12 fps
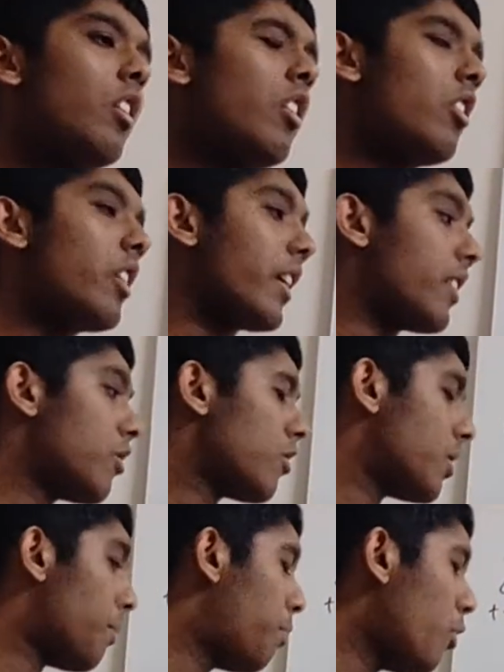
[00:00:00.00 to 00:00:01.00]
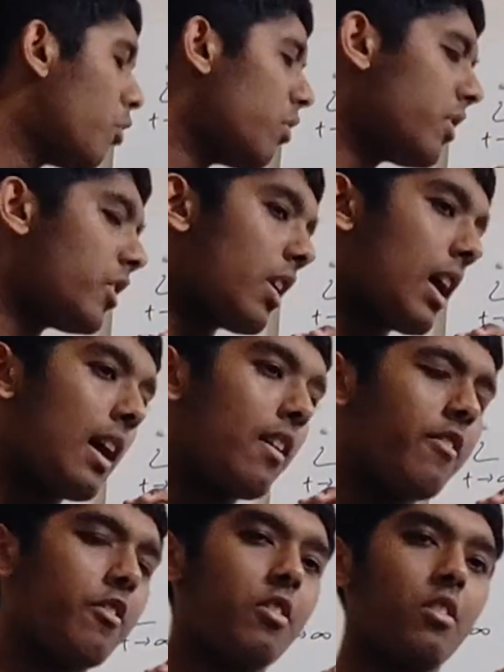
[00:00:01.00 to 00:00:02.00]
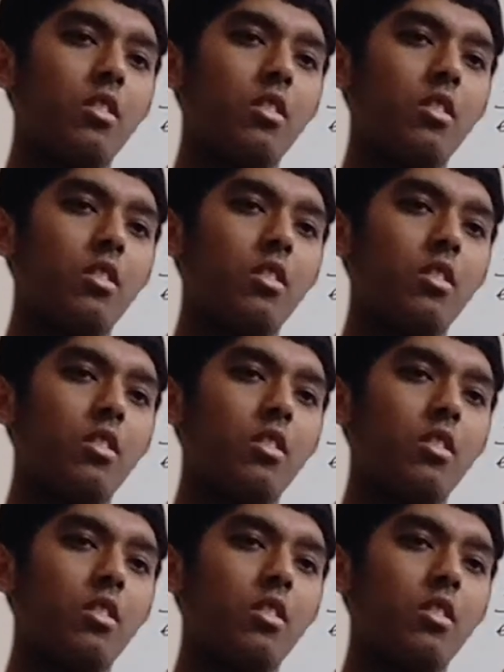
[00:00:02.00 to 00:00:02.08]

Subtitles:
Okay, so suppose you have